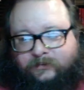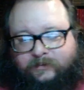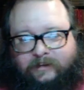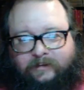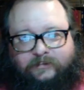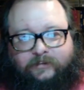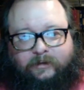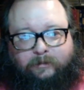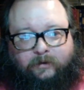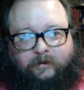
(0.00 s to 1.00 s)
ears are going
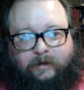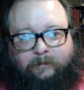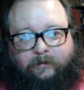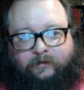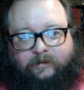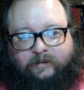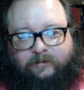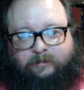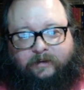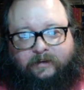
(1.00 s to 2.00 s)
to perk up over this.
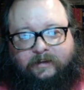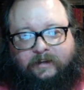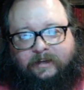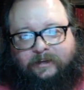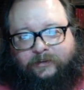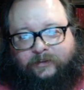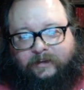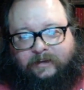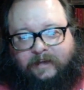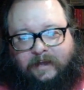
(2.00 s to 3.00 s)
But
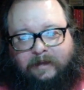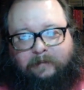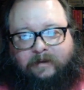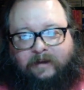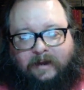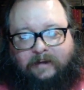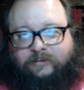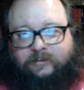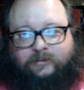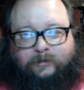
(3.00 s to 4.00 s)
the game, I
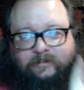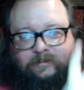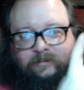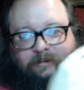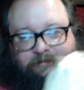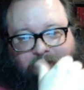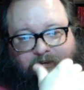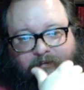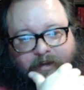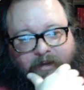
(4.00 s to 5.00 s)
just recently
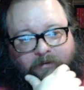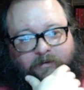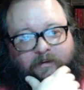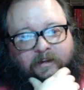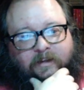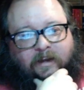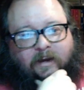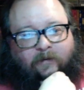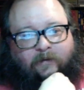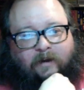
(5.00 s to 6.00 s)
found out,
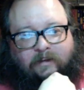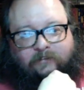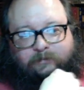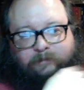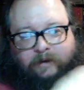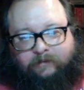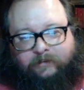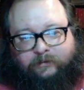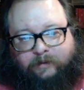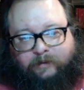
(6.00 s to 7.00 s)
while it was
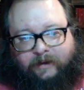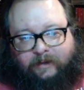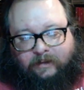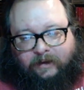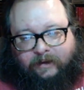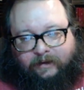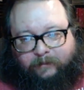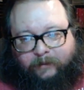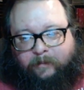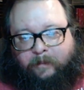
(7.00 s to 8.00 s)
published by Acclaim,
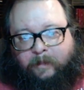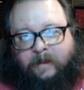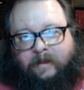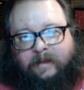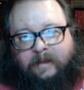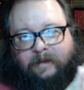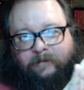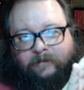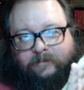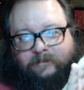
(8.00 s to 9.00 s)
it
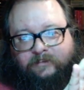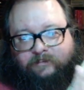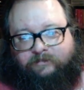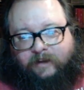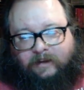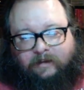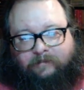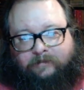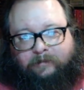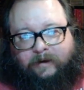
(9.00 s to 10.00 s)
was
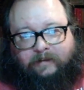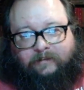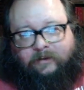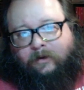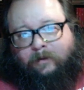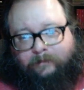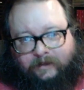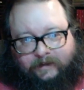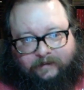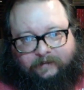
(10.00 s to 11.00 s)
developed by Toaplan.